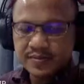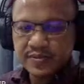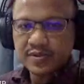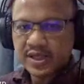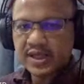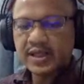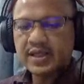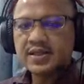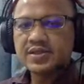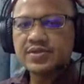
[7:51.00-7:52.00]
Okay.
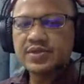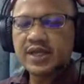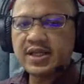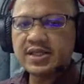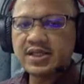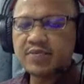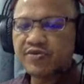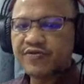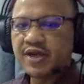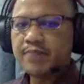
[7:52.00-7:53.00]
So that is the
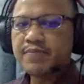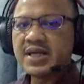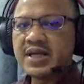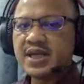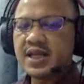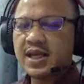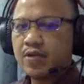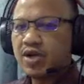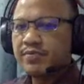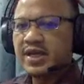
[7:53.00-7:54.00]
mufrad.
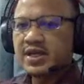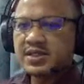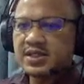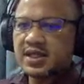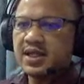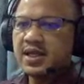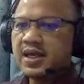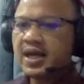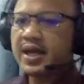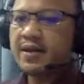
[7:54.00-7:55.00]
Majallah, one magazine,
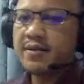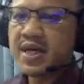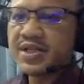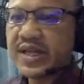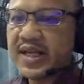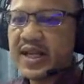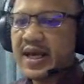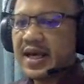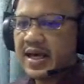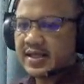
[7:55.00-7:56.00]
and
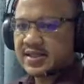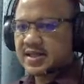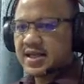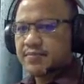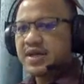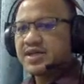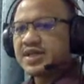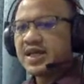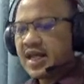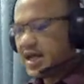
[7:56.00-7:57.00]
majallat.
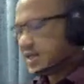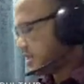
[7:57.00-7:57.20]
Majallat.